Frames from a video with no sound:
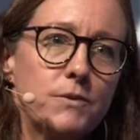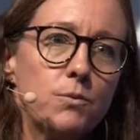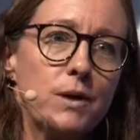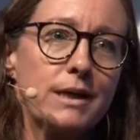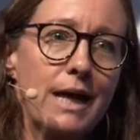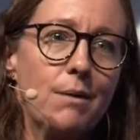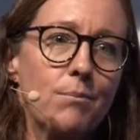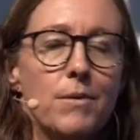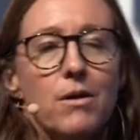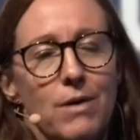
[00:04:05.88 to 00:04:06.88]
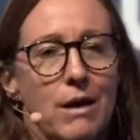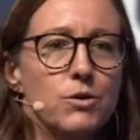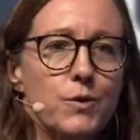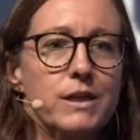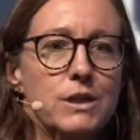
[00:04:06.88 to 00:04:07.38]
will come around
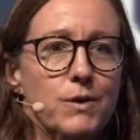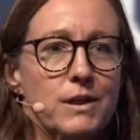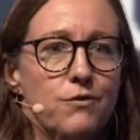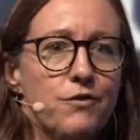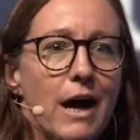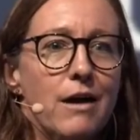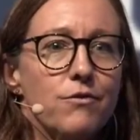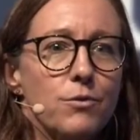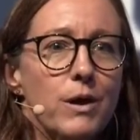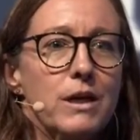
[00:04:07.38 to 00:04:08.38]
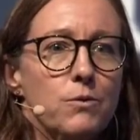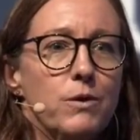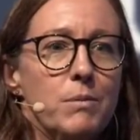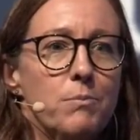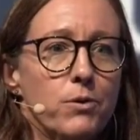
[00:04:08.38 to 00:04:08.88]
2025, when it
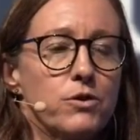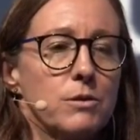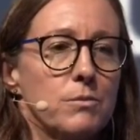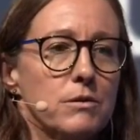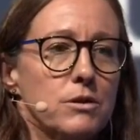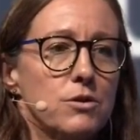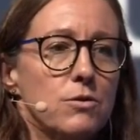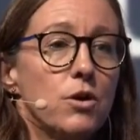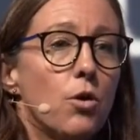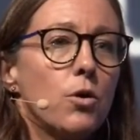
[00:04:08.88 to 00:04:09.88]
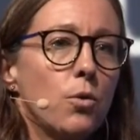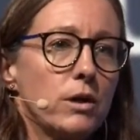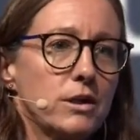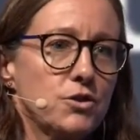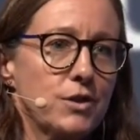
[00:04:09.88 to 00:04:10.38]
will be possible to do long
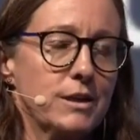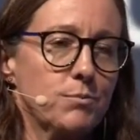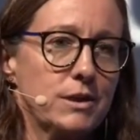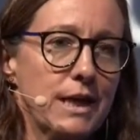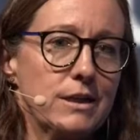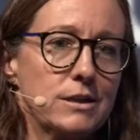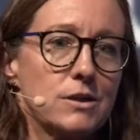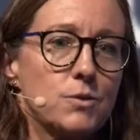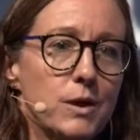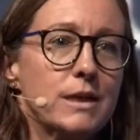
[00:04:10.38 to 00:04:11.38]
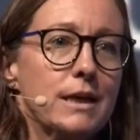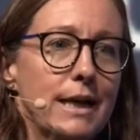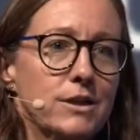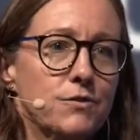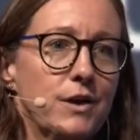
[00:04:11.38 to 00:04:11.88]
haulage transportations with
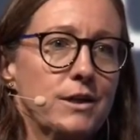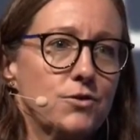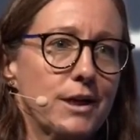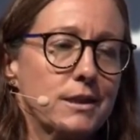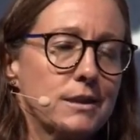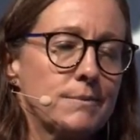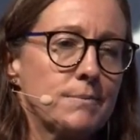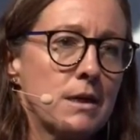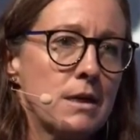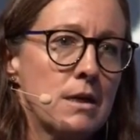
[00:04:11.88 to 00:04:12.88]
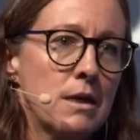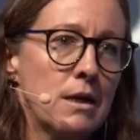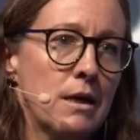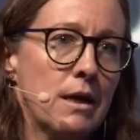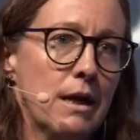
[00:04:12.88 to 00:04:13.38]
electrified trucks.
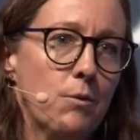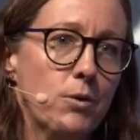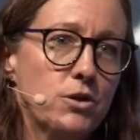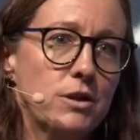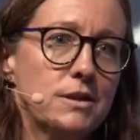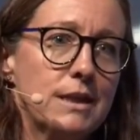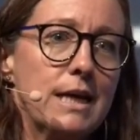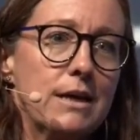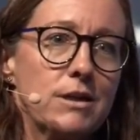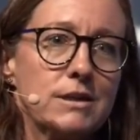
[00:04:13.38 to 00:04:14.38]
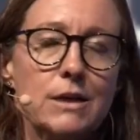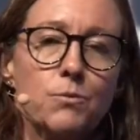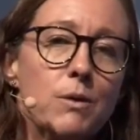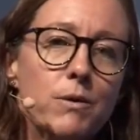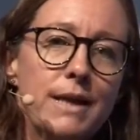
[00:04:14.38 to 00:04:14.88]
And what you can see here is that
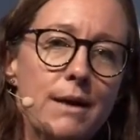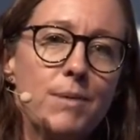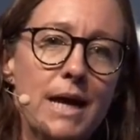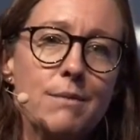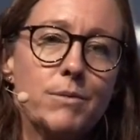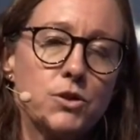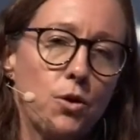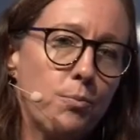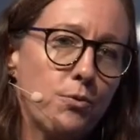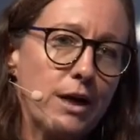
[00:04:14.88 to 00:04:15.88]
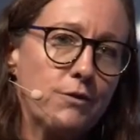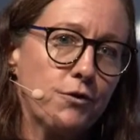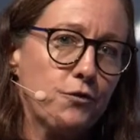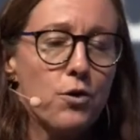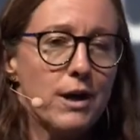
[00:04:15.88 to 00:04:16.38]
we will then be able to operate for
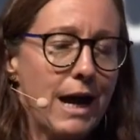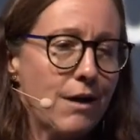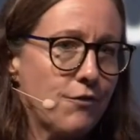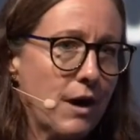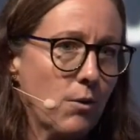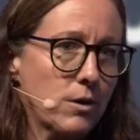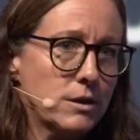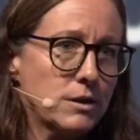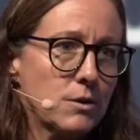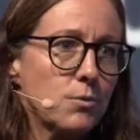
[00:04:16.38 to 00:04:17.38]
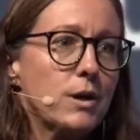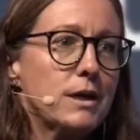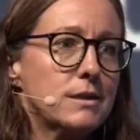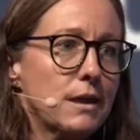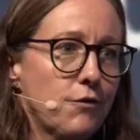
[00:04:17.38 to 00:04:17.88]
4.5 hours
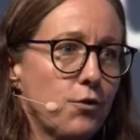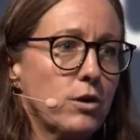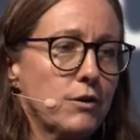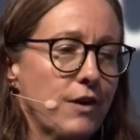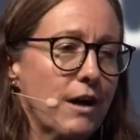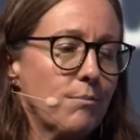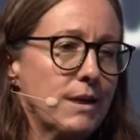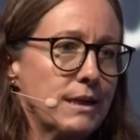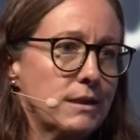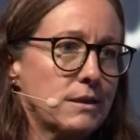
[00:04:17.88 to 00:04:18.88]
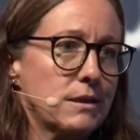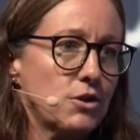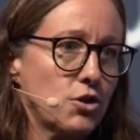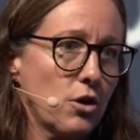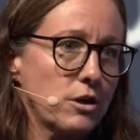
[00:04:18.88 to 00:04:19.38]
with a 45 minutes
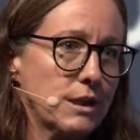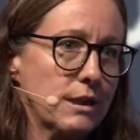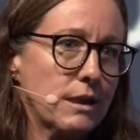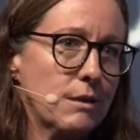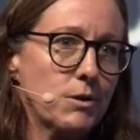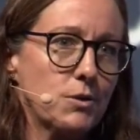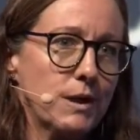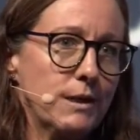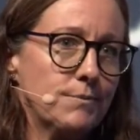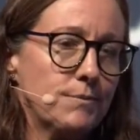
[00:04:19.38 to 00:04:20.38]
charging in between.